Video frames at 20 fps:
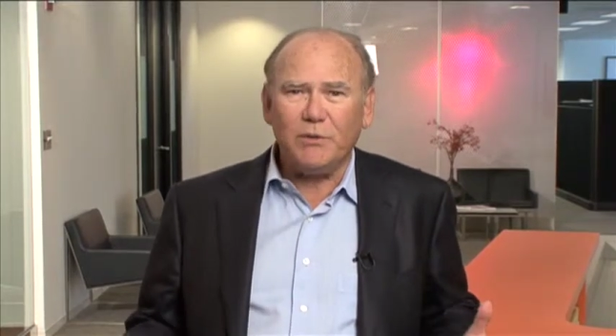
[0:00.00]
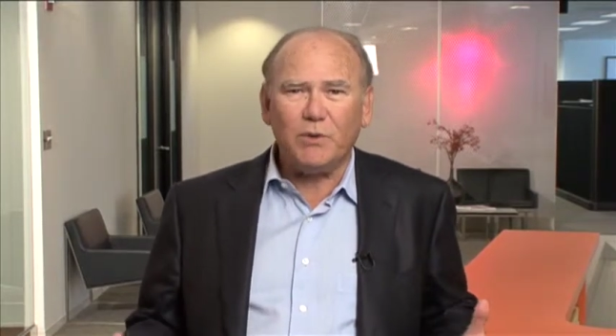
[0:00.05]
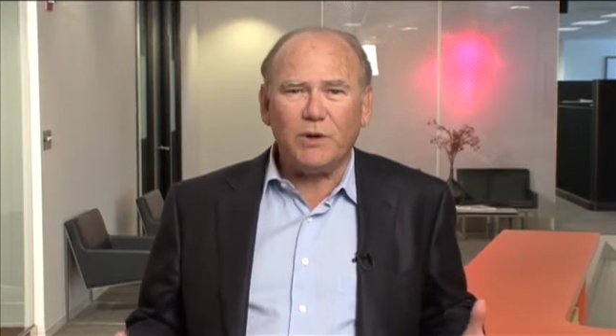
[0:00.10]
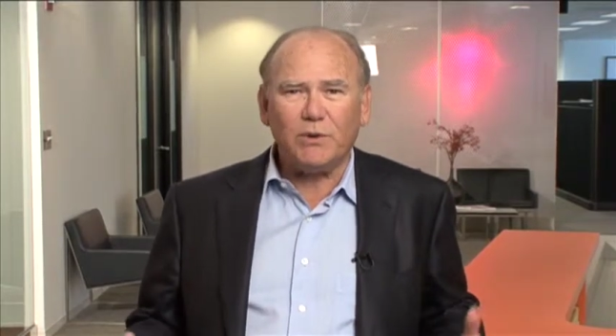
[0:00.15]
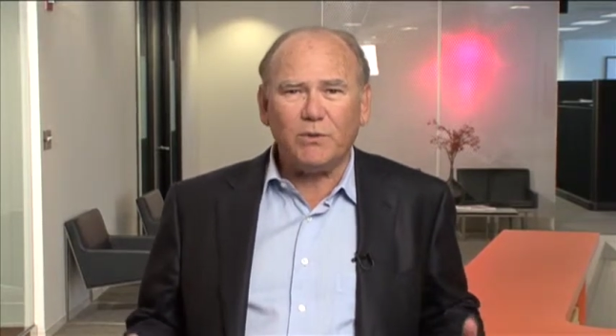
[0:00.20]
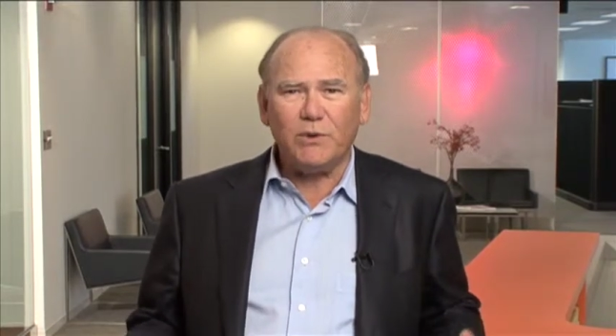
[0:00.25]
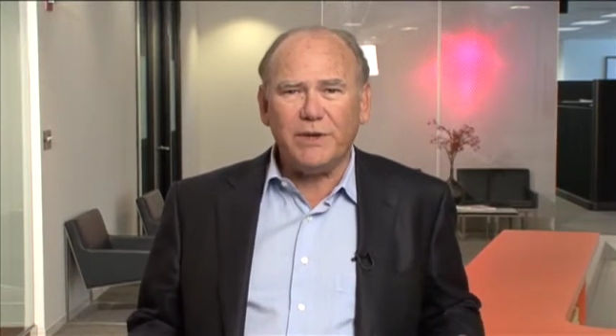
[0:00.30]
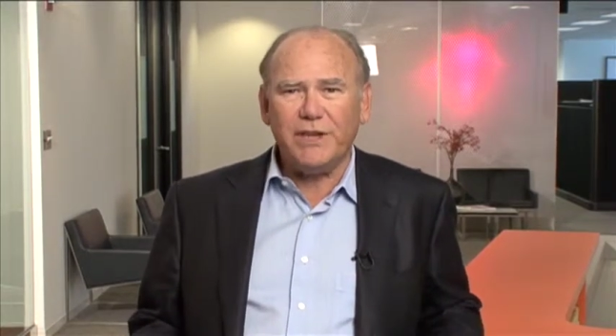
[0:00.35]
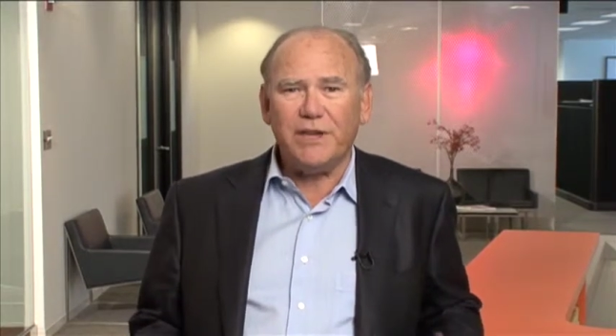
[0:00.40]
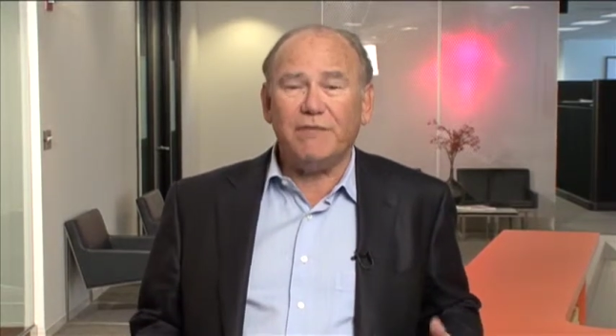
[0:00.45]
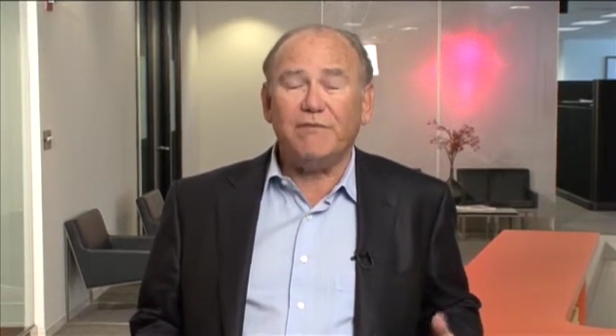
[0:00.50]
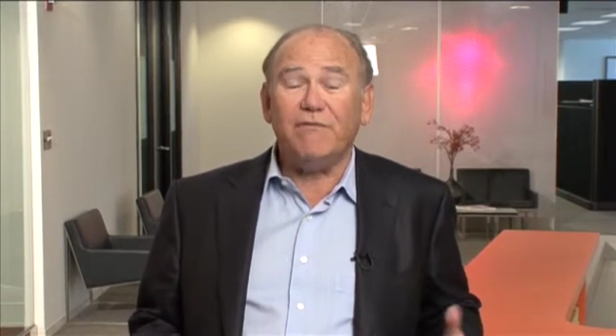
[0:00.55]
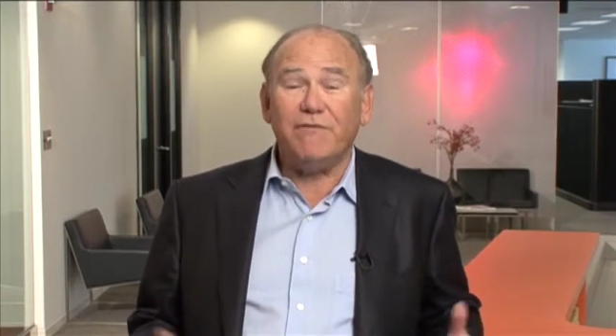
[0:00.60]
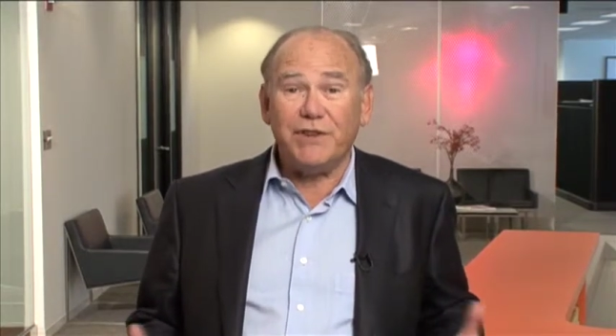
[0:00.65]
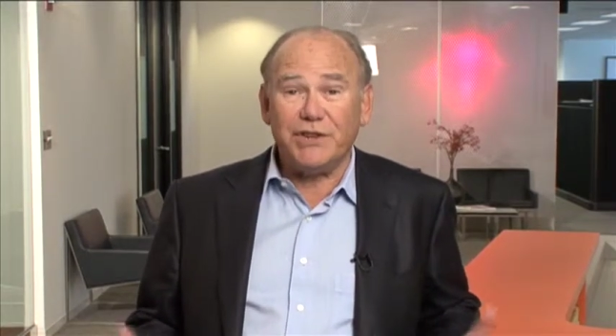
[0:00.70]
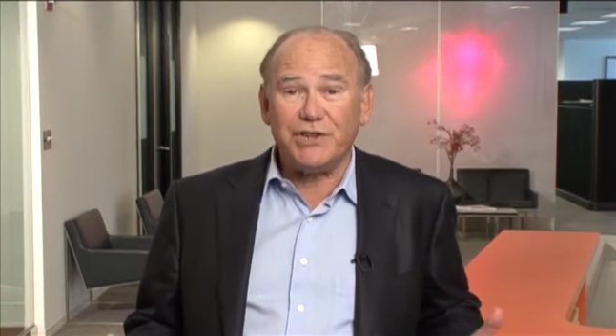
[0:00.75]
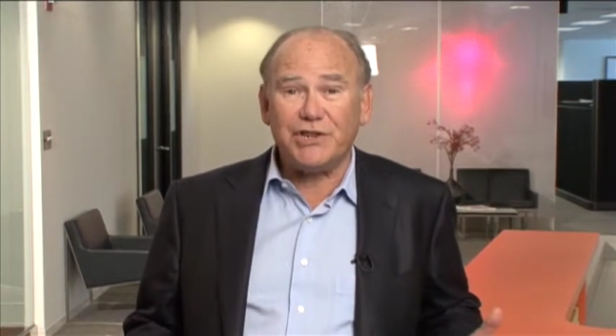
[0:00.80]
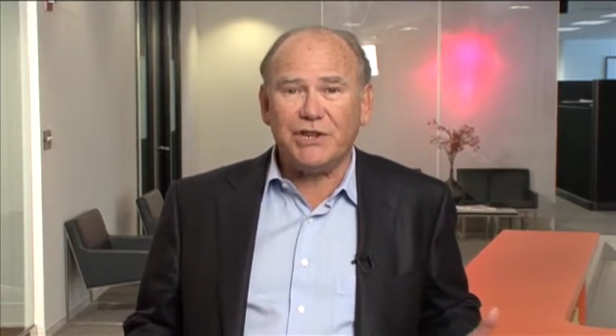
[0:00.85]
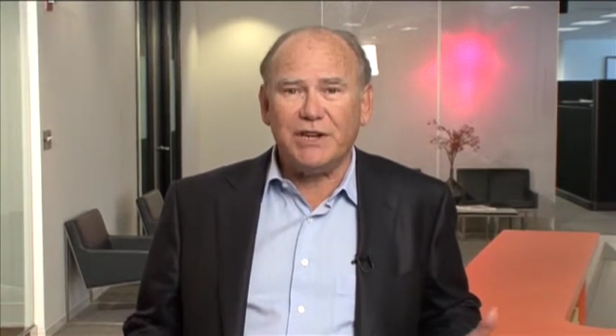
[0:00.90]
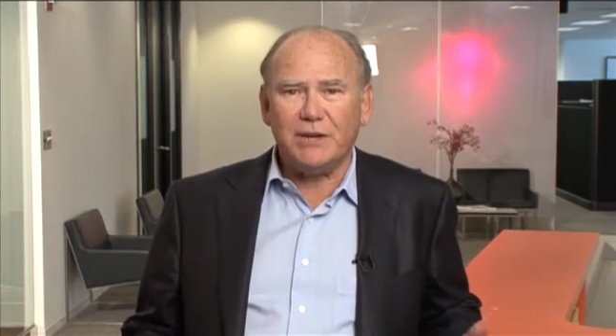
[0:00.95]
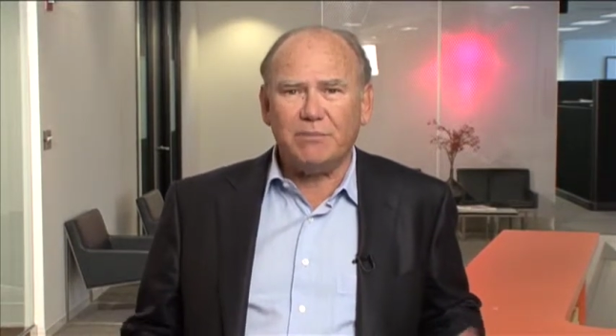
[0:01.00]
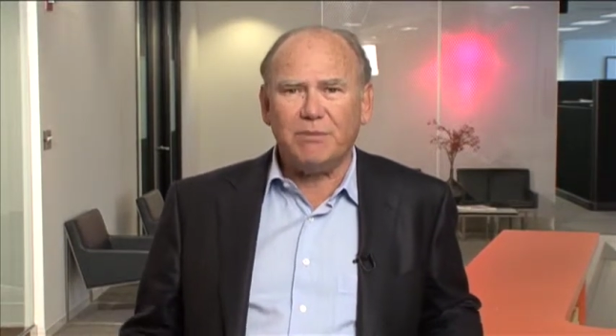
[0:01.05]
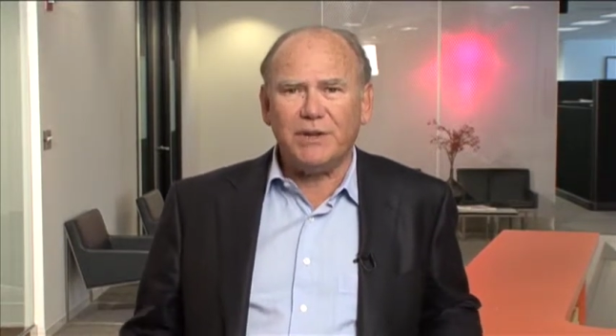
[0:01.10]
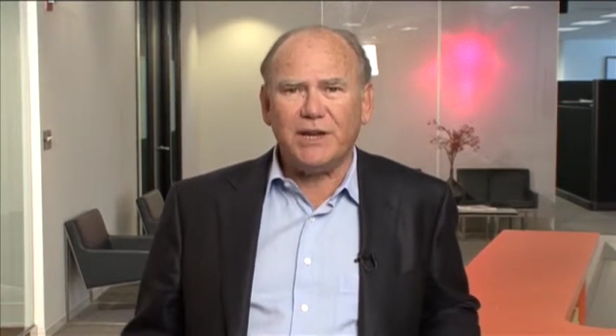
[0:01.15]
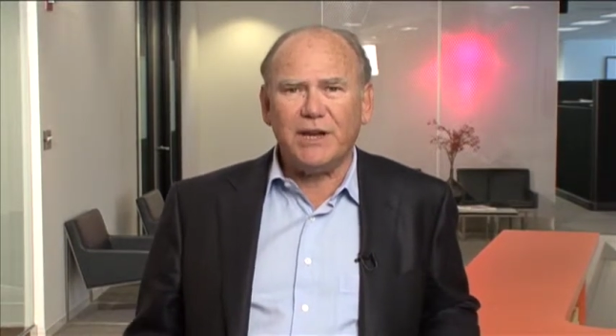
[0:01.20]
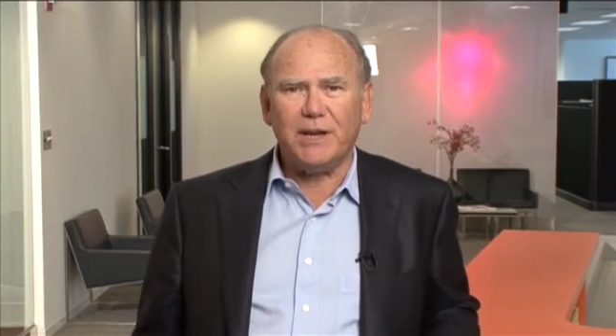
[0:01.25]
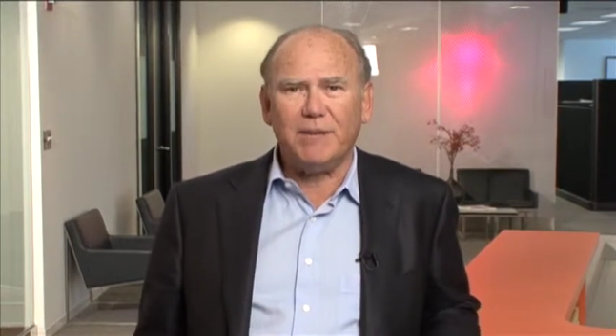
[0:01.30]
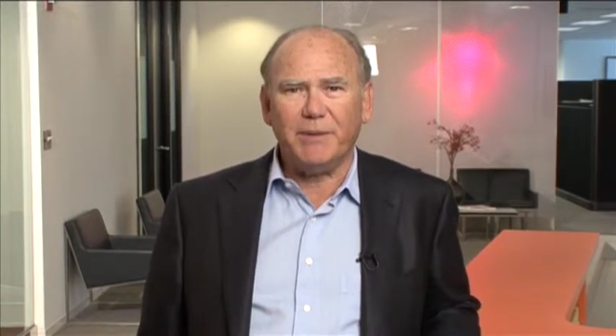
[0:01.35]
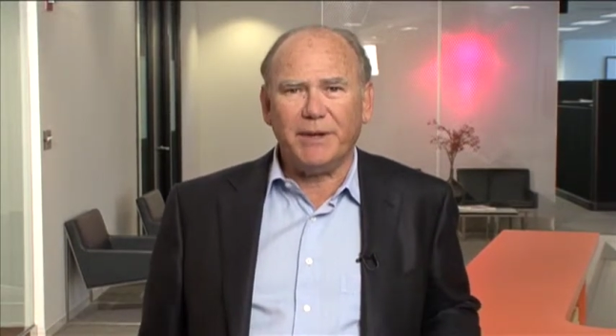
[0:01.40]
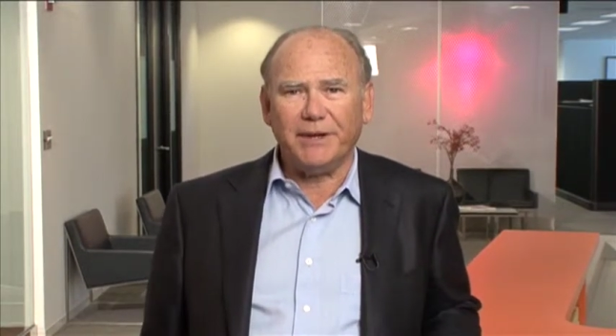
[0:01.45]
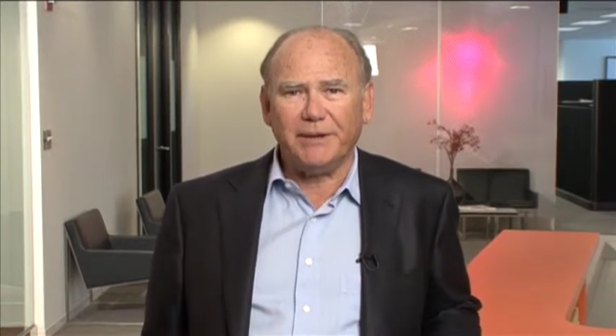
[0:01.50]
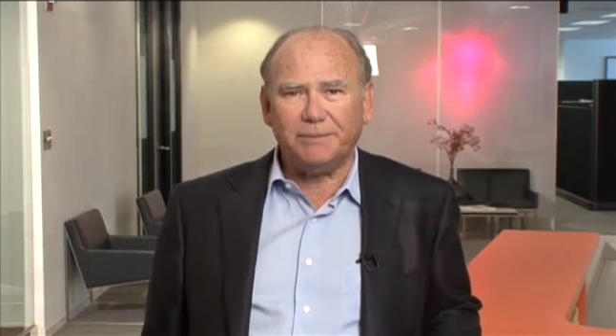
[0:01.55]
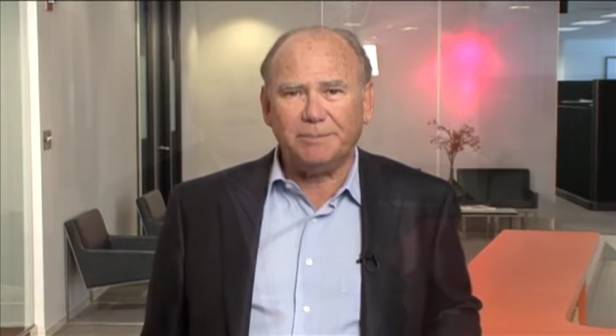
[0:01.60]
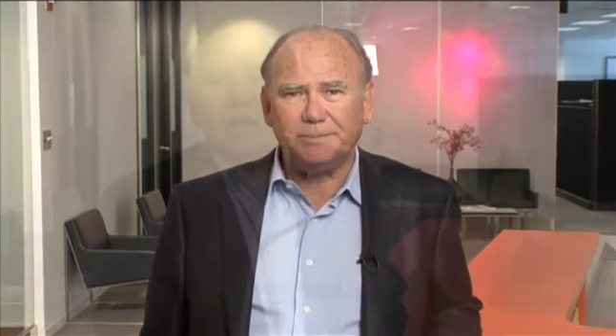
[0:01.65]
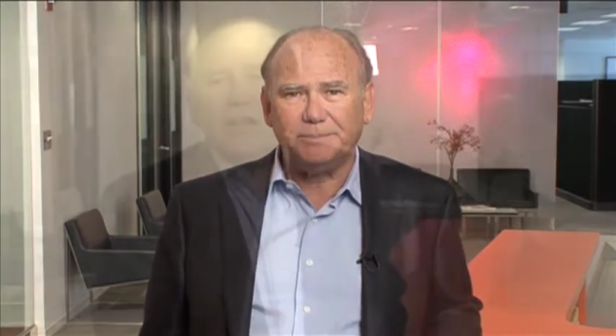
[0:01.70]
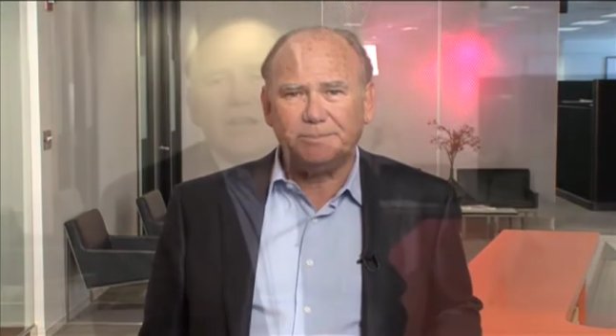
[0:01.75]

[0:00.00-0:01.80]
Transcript: what we envision it becoming.